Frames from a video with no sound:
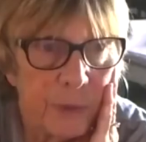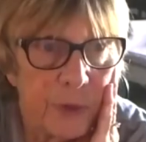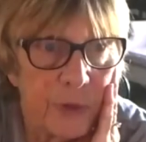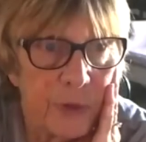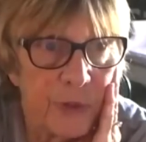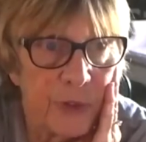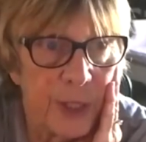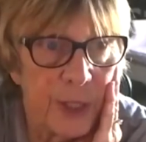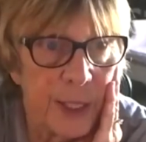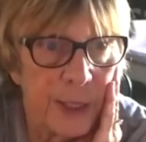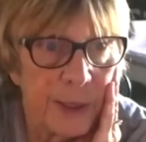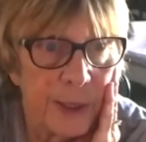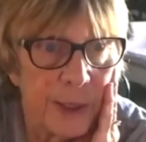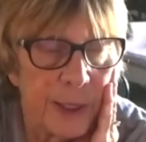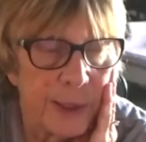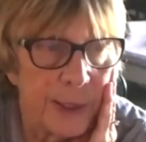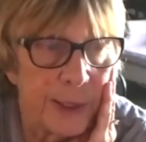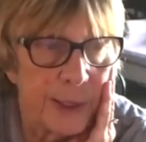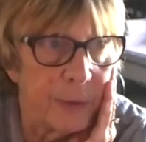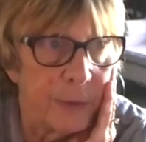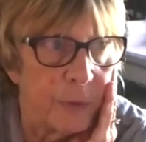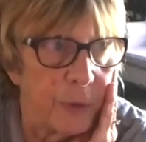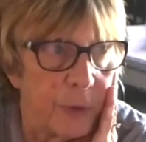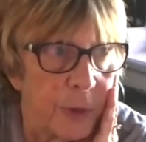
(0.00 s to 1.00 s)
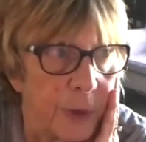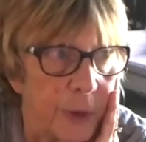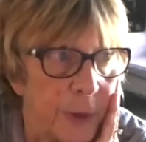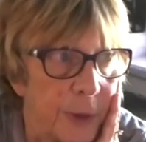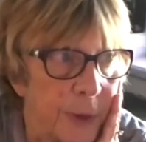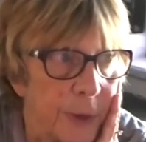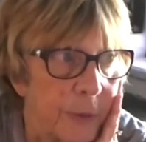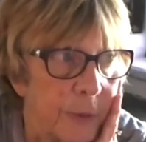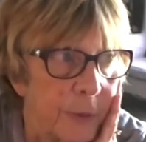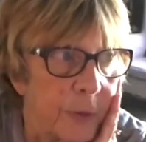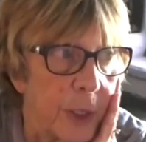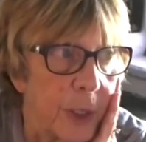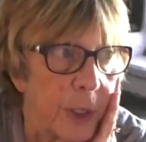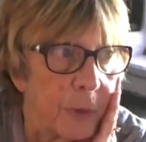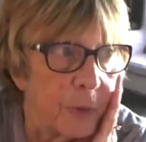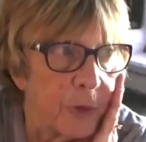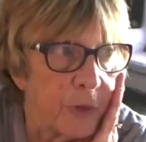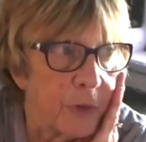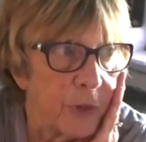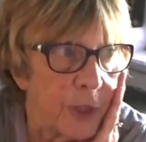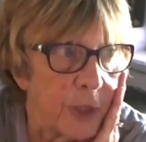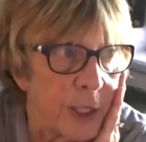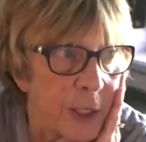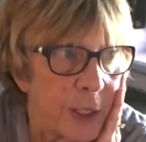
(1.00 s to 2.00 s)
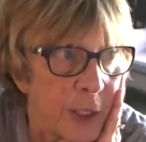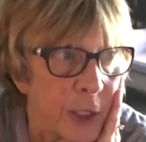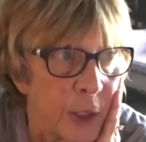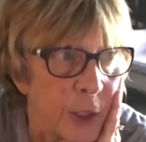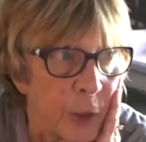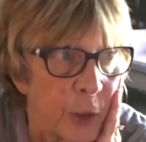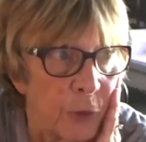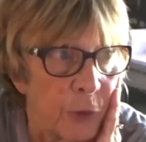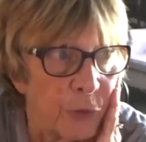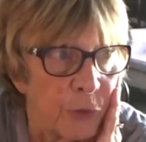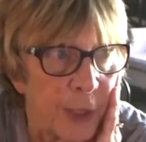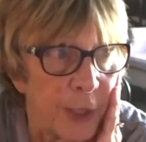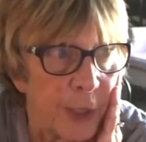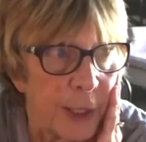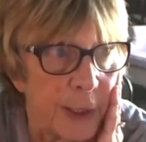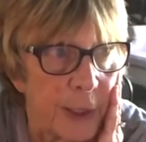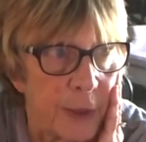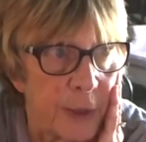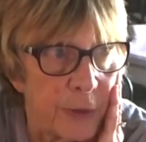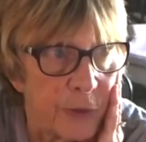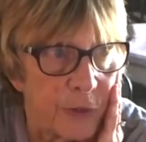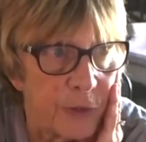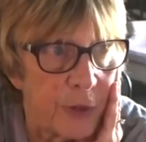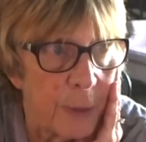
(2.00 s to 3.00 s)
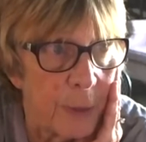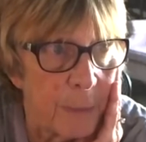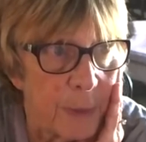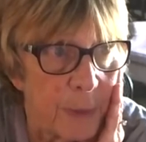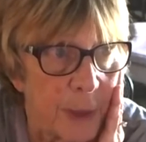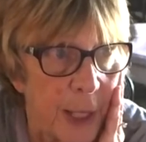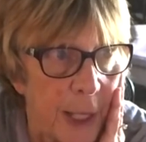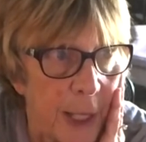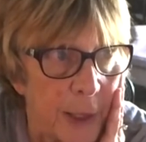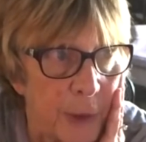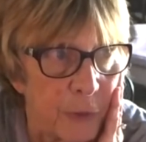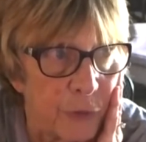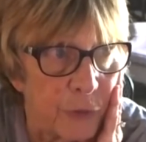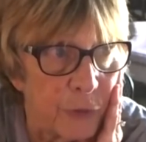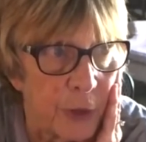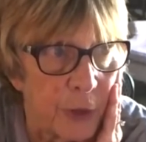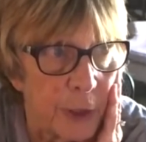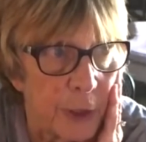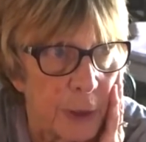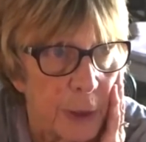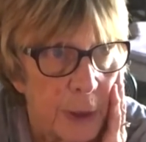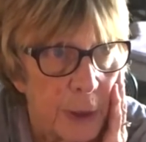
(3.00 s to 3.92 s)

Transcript: saying that they were they were thinking of getting some kind of a